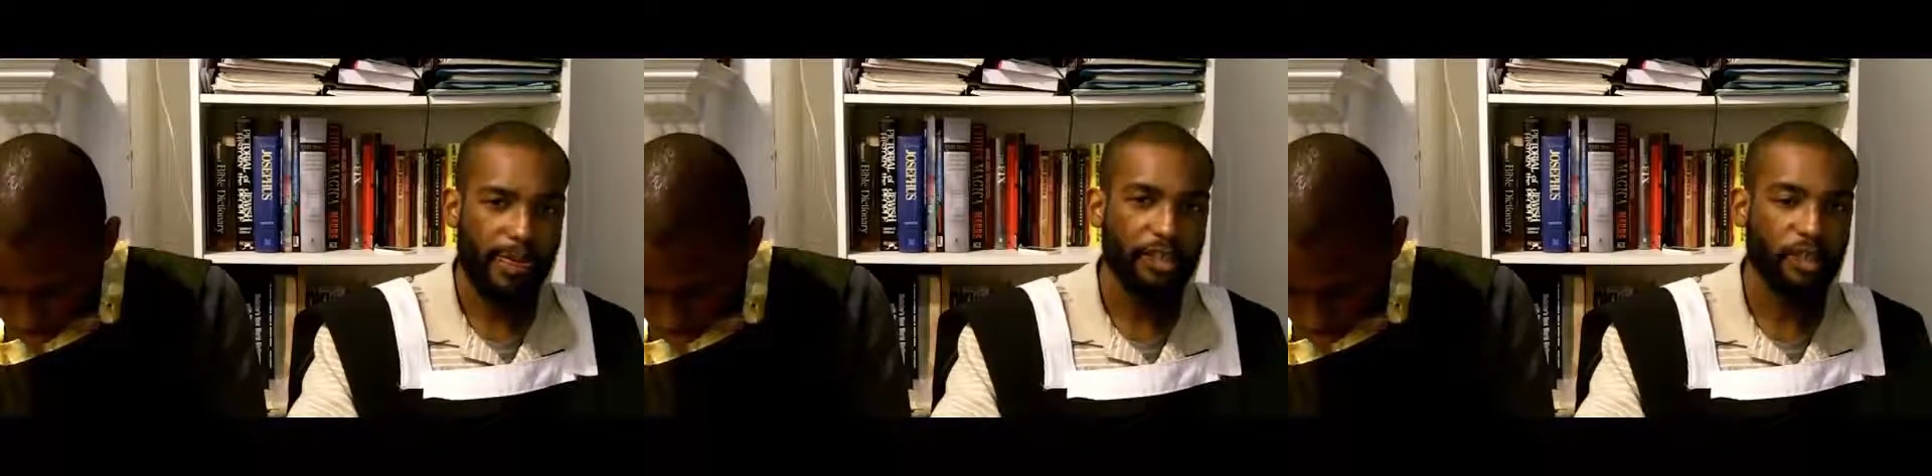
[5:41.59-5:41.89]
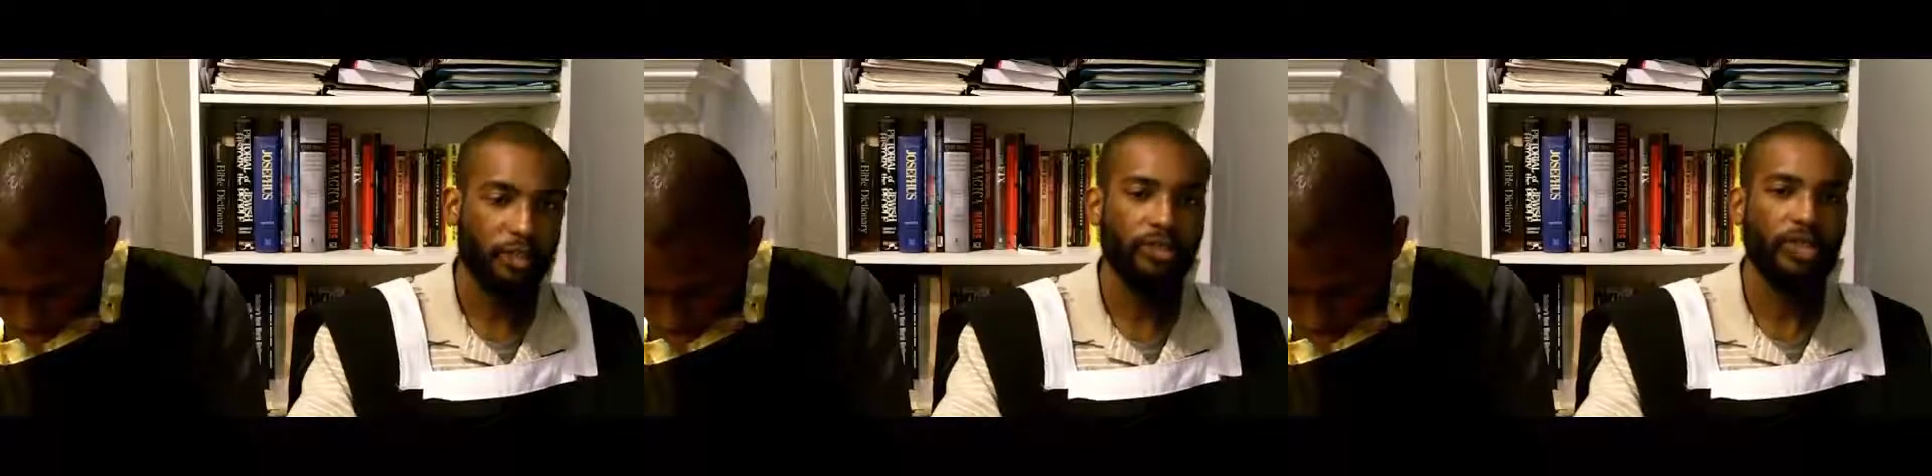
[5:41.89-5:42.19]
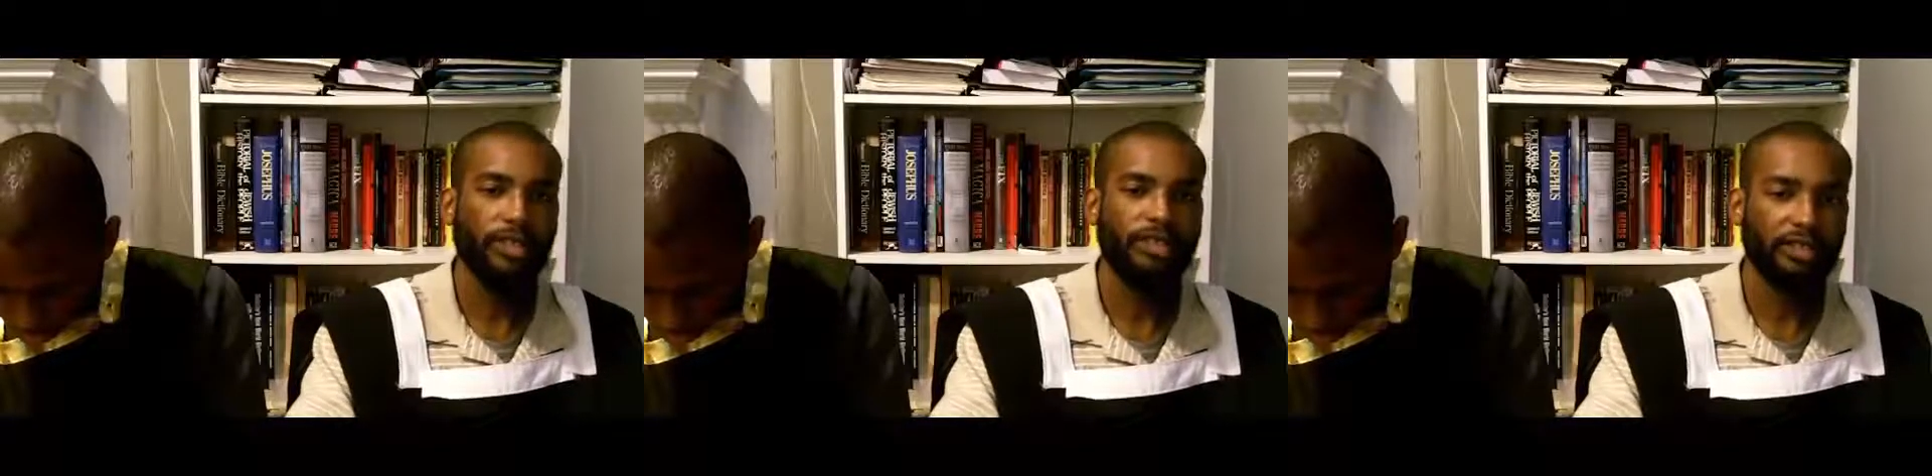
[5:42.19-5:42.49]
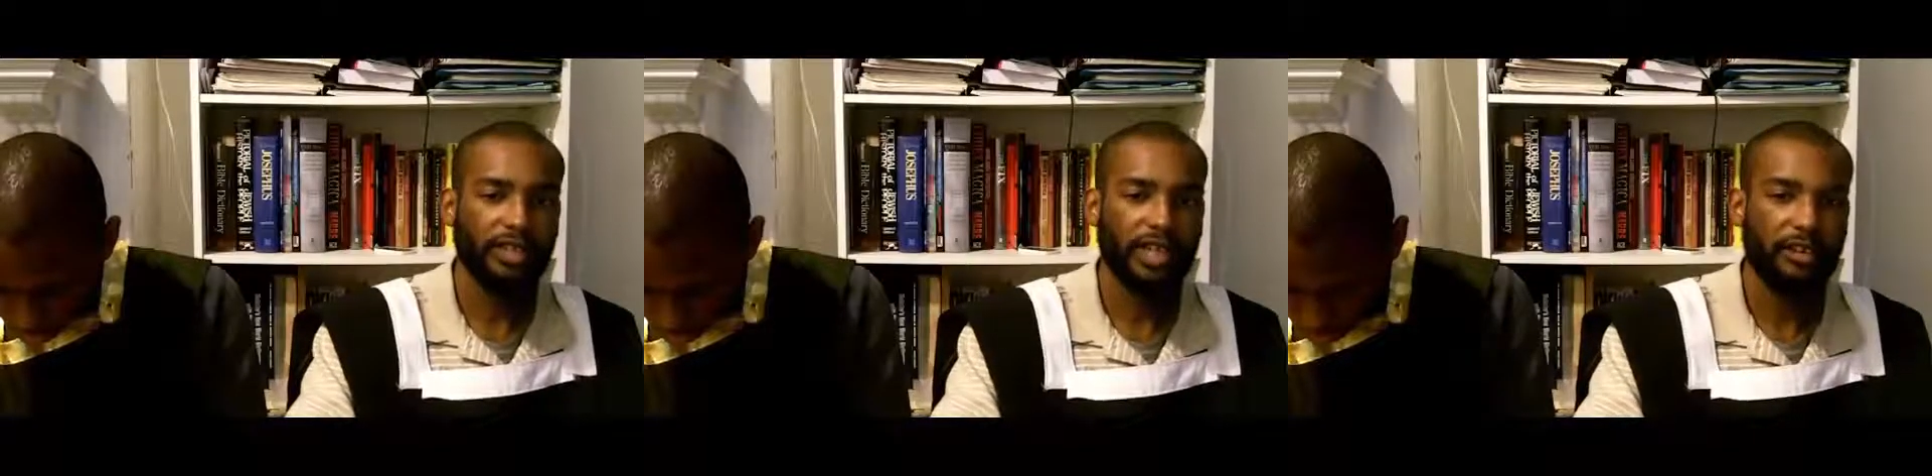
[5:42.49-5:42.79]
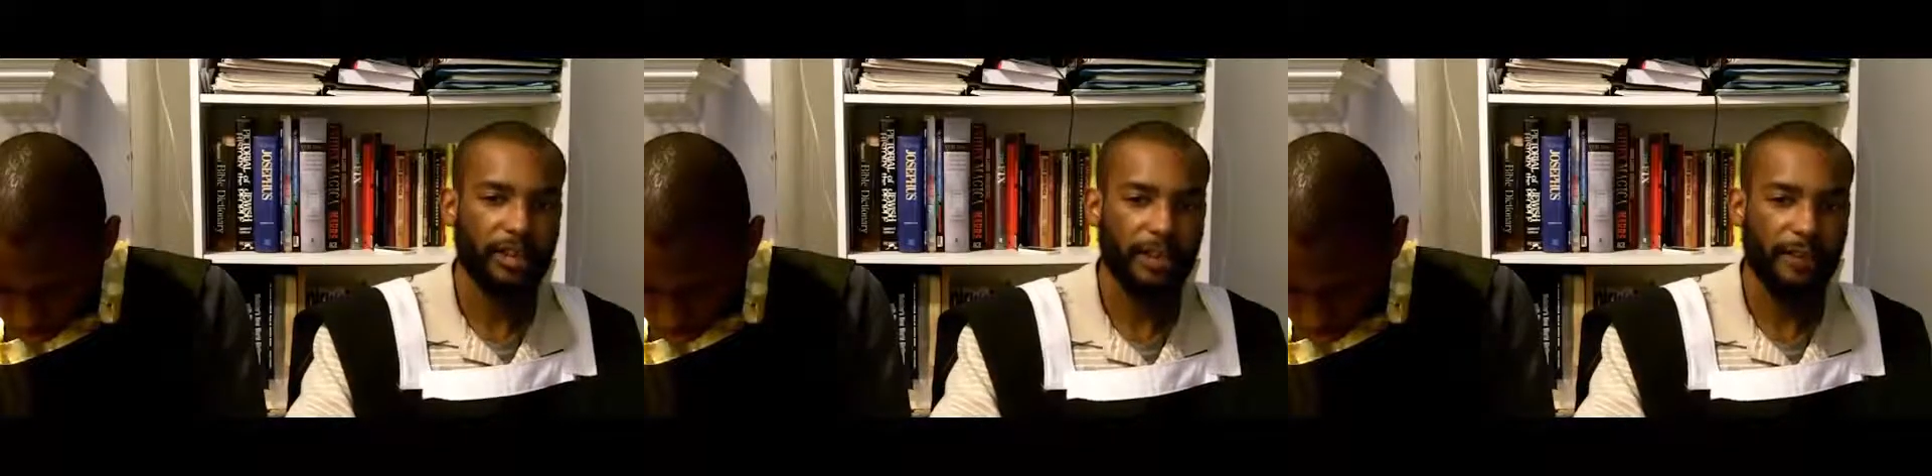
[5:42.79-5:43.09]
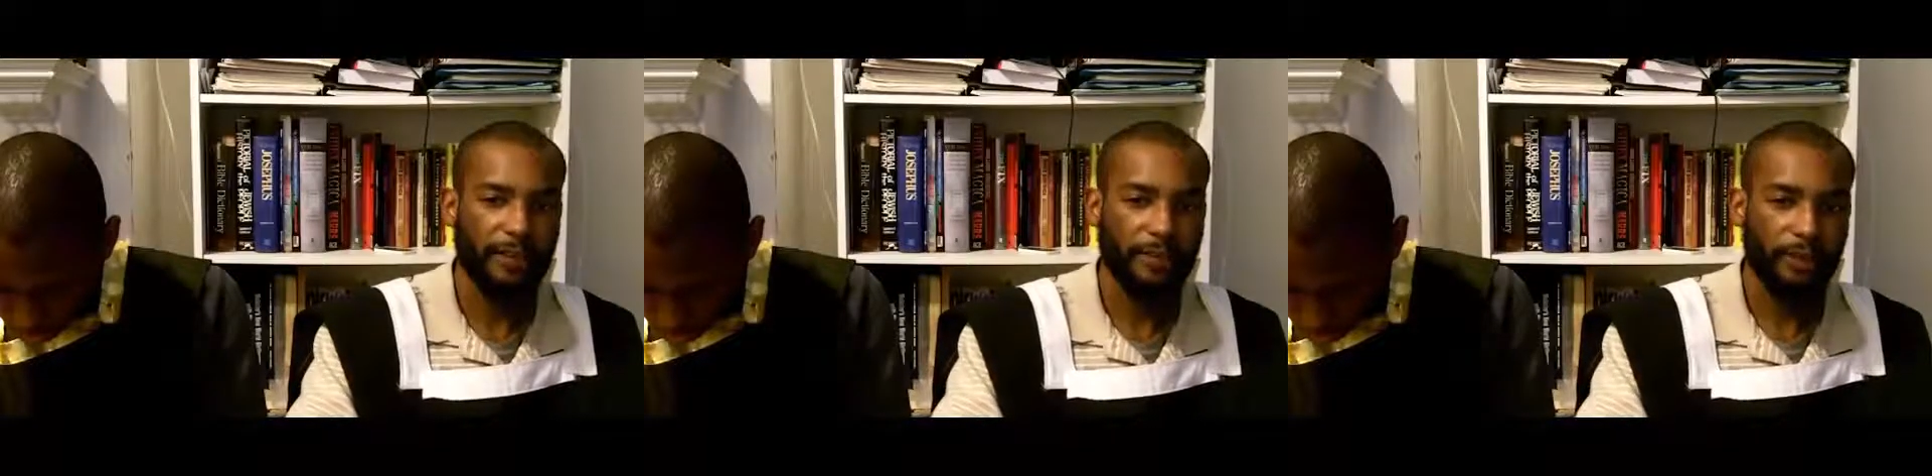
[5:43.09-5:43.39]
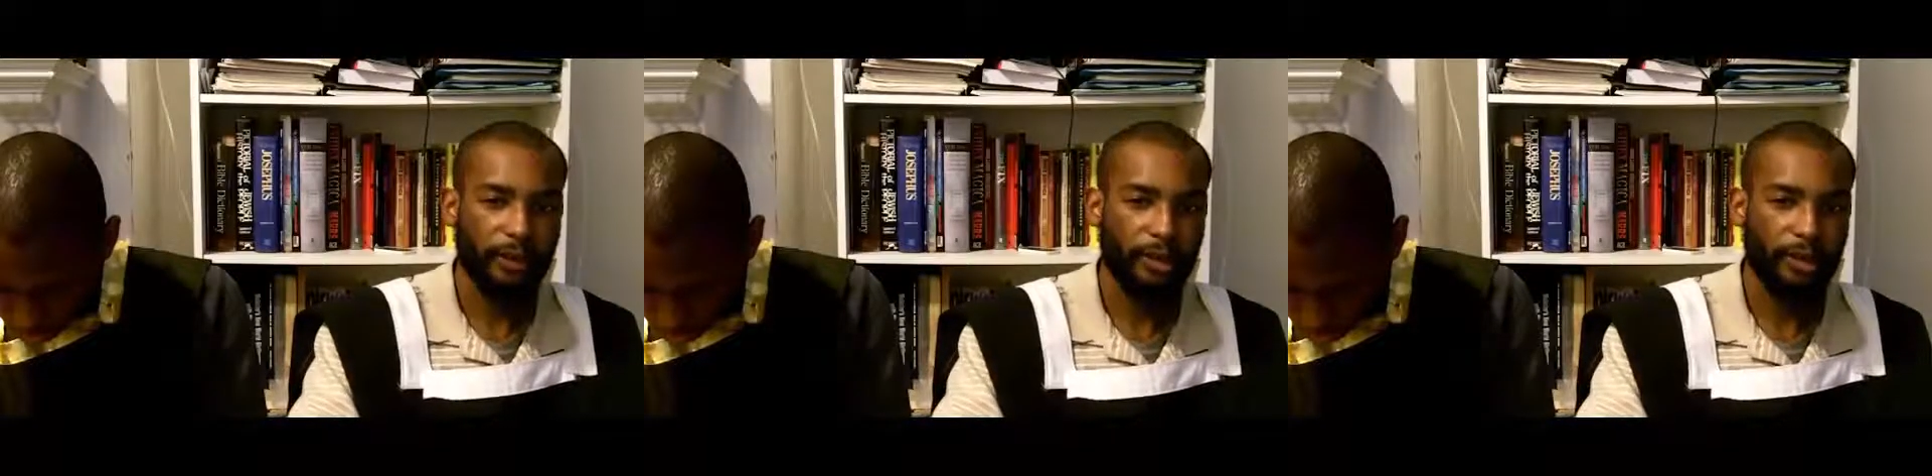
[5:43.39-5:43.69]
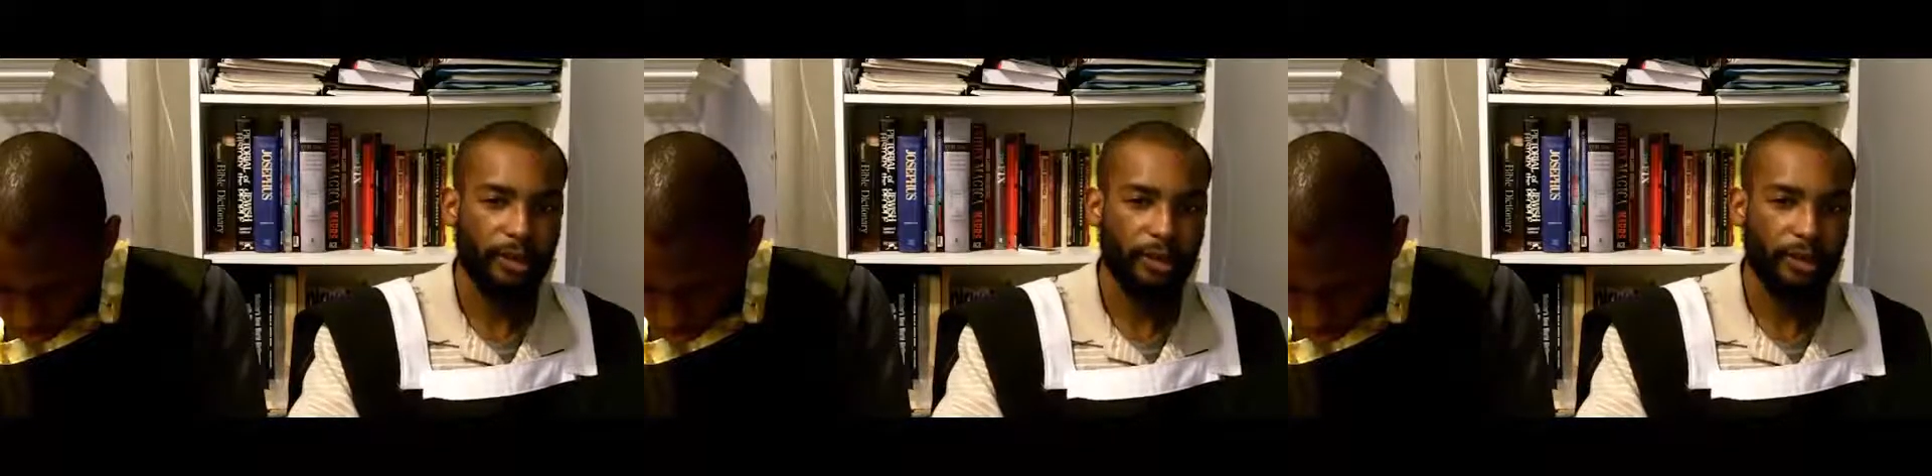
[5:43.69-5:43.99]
That shows uh, sincerity. Okay?